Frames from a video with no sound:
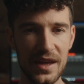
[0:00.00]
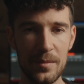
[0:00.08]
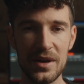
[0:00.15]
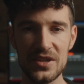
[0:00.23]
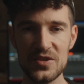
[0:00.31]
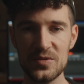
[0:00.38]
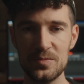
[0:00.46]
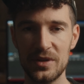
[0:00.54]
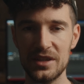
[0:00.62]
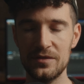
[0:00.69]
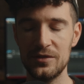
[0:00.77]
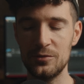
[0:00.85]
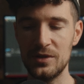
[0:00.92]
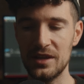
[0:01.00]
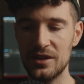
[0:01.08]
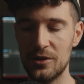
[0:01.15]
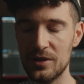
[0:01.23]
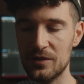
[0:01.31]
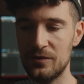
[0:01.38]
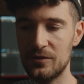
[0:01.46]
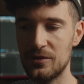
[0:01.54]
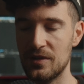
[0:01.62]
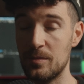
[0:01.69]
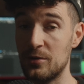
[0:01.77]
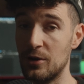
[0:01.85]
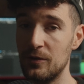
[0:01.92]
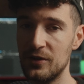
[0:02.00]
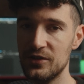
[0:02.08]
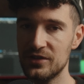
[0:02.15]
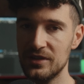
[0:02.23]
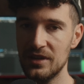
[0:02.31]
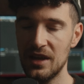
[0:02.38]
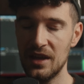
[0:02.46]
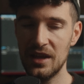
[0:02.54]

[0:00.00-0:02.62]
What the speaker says: that much, but if you're really going for the Pro version,